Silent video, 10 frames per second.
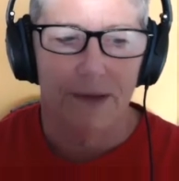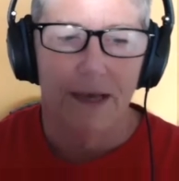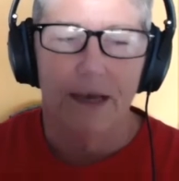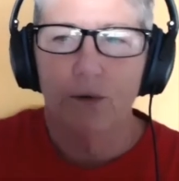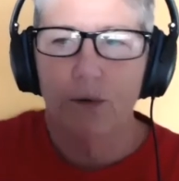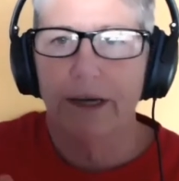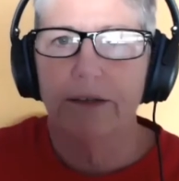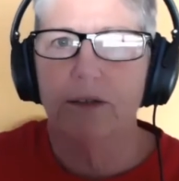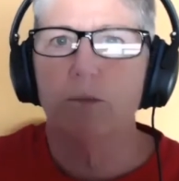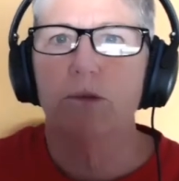creating
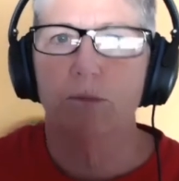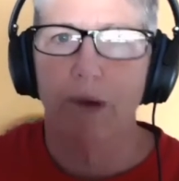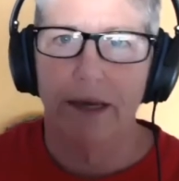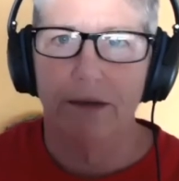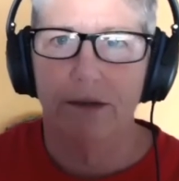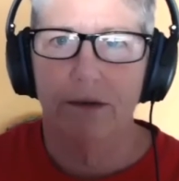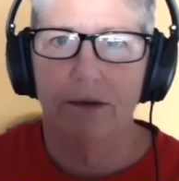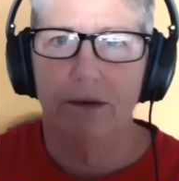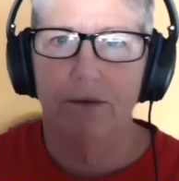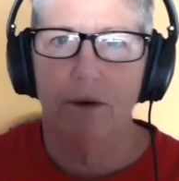some space
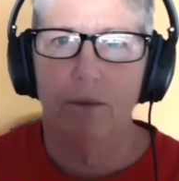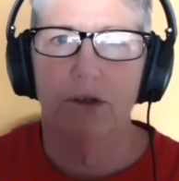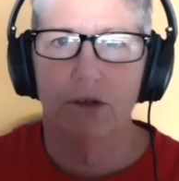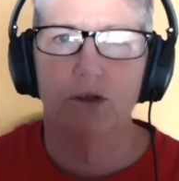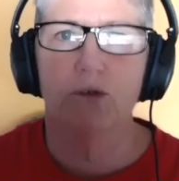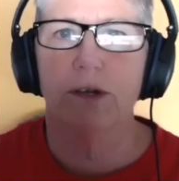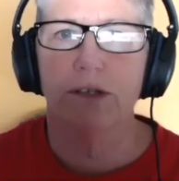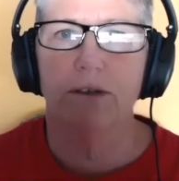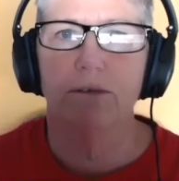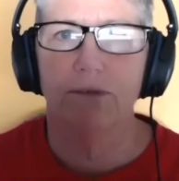from the
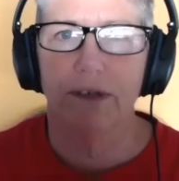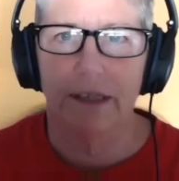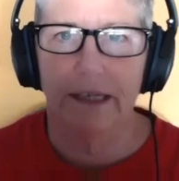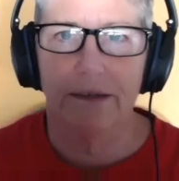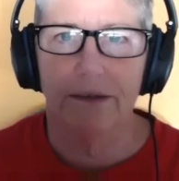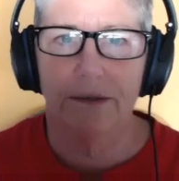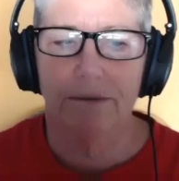distressing feelings.